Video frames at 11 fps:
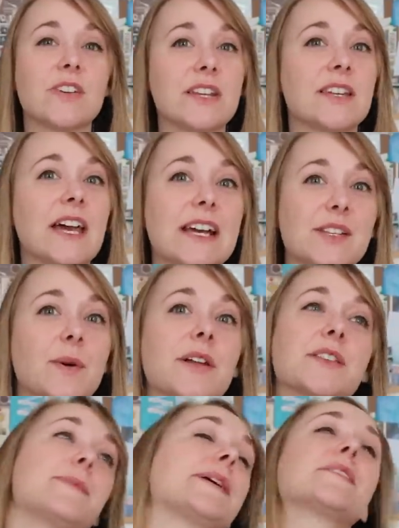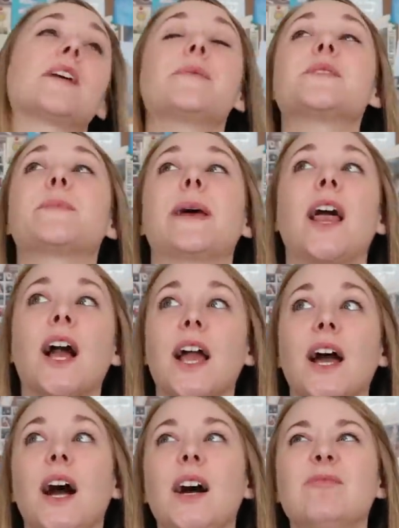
read the next ones because I was a bit like,